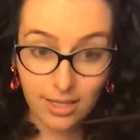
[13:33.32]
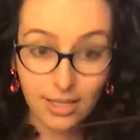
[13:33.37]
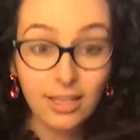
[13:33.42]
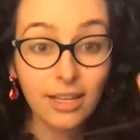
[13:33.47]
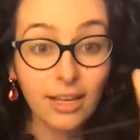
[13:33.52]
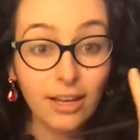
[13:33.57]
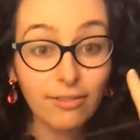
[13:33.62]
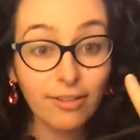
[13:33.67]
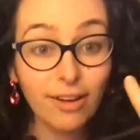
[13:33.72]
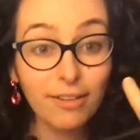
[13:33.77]

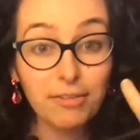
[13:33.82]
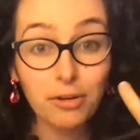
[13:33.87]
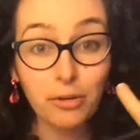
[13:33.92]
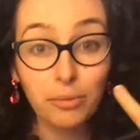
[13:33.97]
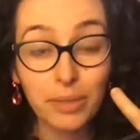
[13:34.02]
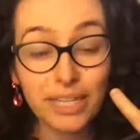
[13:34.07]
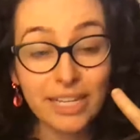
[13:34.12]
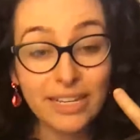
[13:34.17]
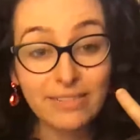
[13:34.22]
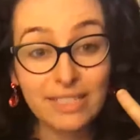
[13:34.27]
a 5-year-old
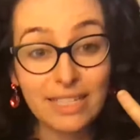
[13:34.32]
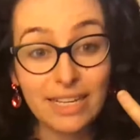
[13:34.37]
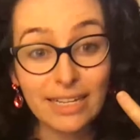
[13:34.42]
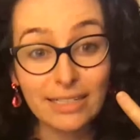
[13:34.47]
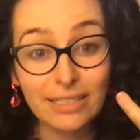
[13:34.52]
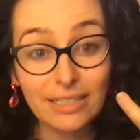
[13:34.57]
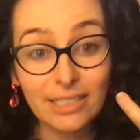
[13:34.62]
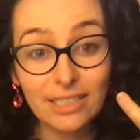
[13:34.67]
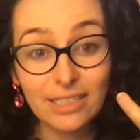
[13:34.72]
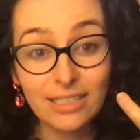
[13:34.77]
believes that.
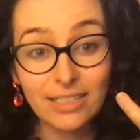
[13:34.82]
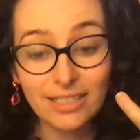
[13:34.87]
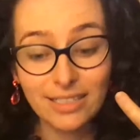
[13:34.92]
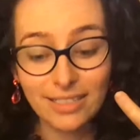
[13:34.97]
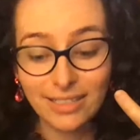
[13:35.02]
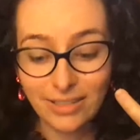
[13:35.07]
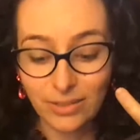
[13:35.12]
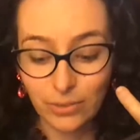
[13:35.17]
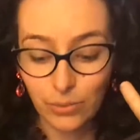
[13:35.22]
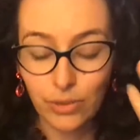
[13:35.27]

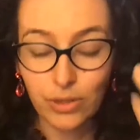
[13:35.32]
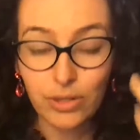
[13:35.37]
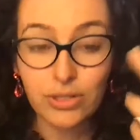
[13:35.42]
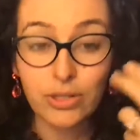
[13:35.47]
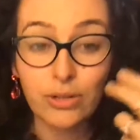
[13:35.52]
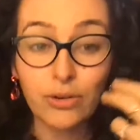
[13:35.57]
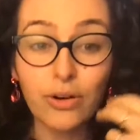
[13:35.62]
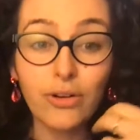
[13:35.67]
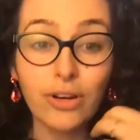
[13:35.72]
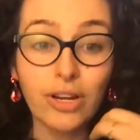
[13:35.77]
Whereas a
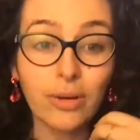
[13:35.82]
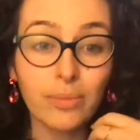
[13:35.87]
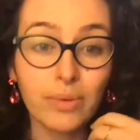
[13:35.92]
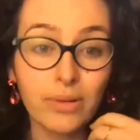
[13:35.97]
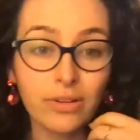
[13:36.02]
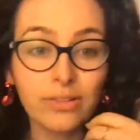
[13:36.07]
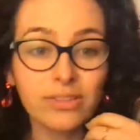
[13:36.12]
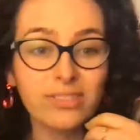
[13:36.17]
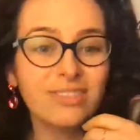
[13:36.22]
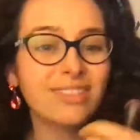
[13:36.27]
grown-up
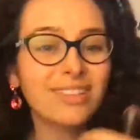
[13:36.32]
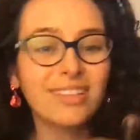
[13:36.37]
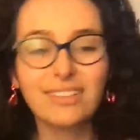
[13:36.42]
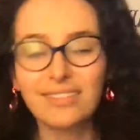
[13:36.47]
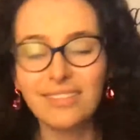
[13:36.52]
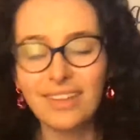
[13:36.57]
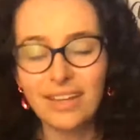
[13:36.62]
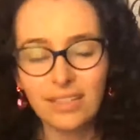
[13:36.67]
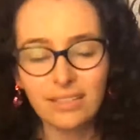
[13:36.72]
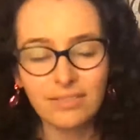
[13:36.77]
goes,
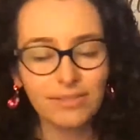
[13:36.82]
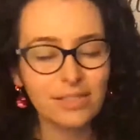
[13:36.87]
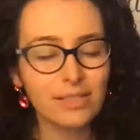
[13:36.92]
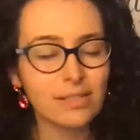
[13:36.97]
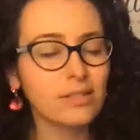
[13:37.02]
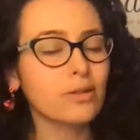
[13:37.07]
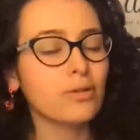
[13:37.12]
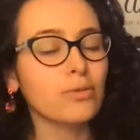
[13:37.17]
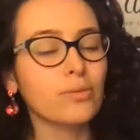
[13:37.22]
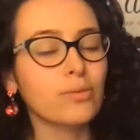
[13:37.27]
elephants
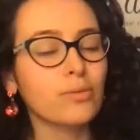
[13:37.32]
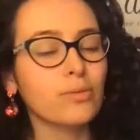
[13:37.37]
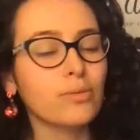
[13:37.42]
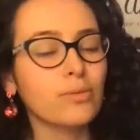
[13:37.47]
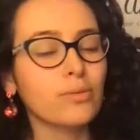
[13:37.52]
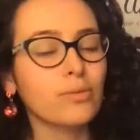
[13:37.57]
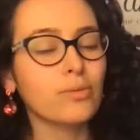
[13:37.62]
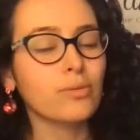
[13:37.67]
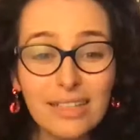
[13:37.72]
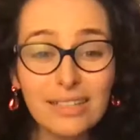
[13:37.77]
don't wear roller
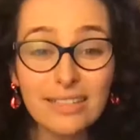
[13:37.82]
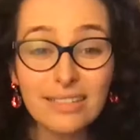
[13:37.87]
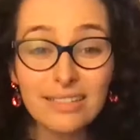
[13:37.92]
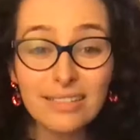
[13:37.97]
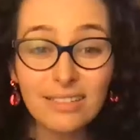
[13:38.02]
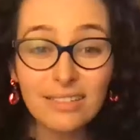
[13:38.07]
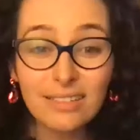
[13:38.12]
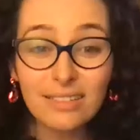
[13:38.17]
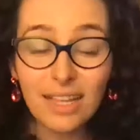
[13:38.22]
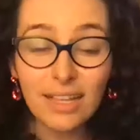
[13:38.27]
skates.
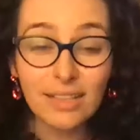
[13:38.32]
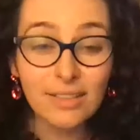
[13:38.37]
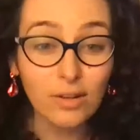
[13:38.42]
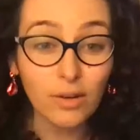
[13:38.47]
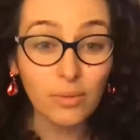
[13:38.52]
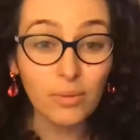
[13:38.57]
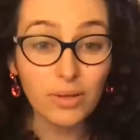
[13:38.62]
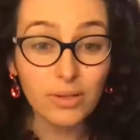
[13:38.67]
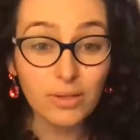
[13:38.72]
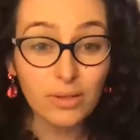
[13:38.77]
That's
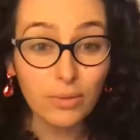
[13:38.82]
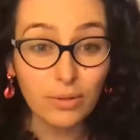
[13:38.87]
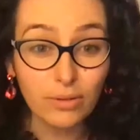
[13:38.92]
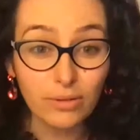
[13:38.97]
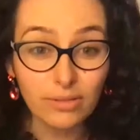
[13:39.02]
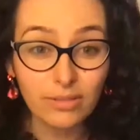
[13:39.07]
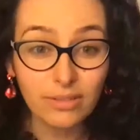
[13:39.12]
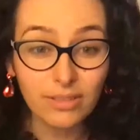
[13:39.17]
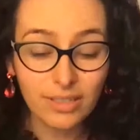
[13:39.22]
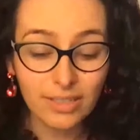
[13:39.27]
not possible.
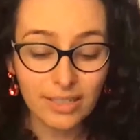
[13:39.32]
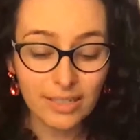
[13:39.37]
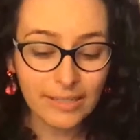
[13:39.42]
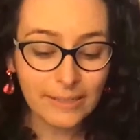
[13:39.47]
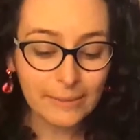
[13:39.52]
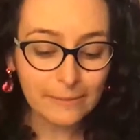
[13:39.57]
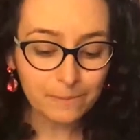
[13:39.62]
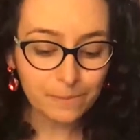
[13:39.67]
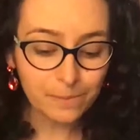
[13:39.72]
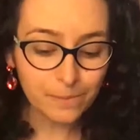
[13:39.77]

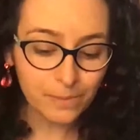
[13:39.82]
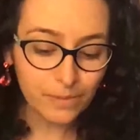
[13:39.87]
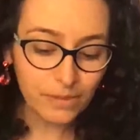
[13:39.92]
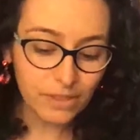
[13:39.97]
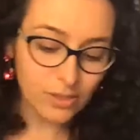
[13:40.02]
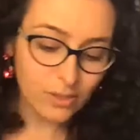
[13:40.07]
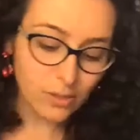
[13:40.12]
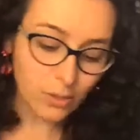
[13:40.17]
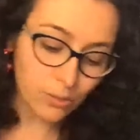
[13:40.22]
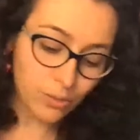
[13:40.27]

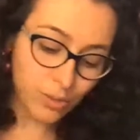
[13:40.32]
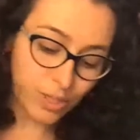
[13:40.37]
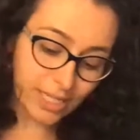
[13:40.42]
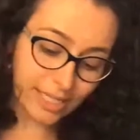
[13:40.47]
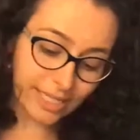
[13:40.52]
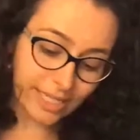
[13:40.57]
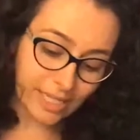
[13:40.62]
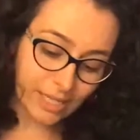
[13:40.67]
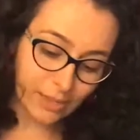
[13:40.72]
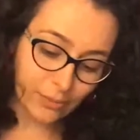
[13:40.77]
So
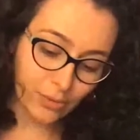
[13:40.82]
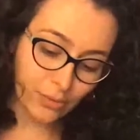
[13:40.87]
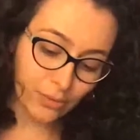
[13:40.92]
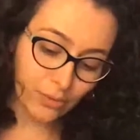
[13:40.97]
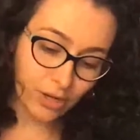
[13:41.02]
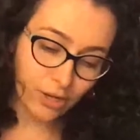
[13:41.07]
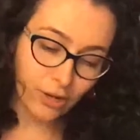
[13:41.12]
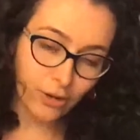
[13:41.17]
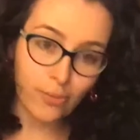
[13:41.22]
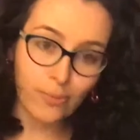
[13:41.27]
really, we
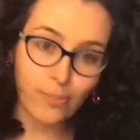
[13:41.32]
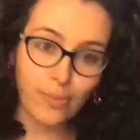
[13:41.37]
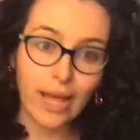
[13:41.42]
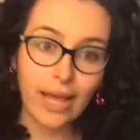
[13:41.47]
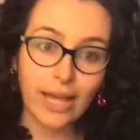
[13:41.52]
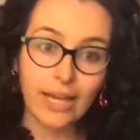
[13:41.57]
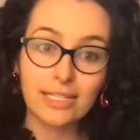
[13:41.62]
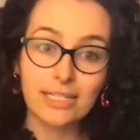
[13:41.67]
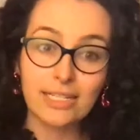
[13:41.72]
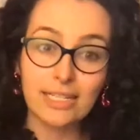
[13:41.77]
want to go
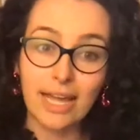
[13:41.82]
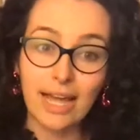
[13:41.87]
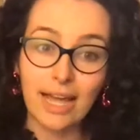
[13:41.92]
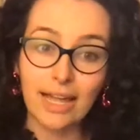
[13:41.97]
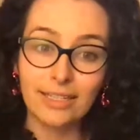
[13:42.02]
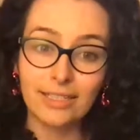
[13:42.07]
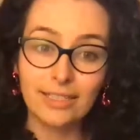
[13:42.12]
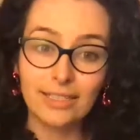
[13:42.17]
back to that